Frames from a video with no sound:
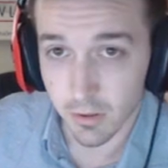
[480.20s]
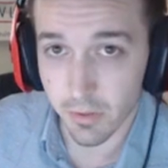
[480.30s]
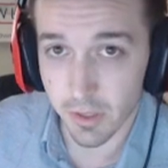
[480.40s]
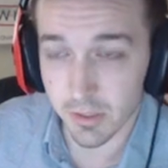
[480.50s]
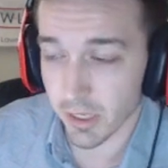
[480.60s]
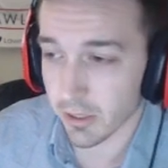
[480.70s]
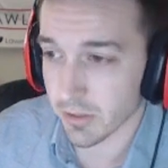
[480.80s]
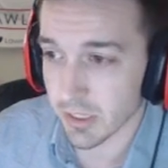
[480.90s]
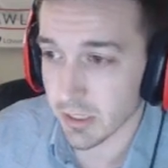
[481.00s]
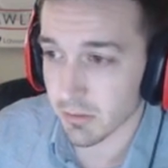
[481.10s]
the
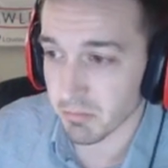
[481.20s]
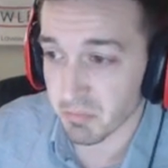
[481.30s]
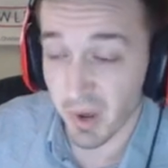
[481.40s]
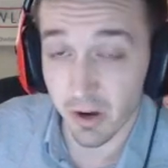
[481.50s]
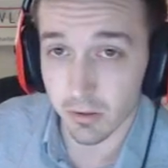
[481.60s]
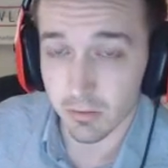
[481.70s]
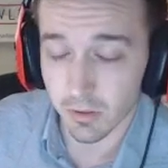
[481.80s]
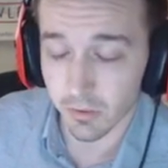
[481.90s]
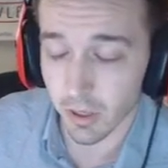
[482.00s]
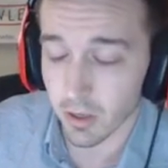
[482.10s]
entire scene better,
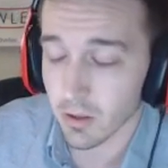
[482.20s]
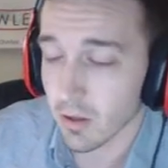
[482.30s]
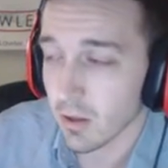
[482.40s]
okay?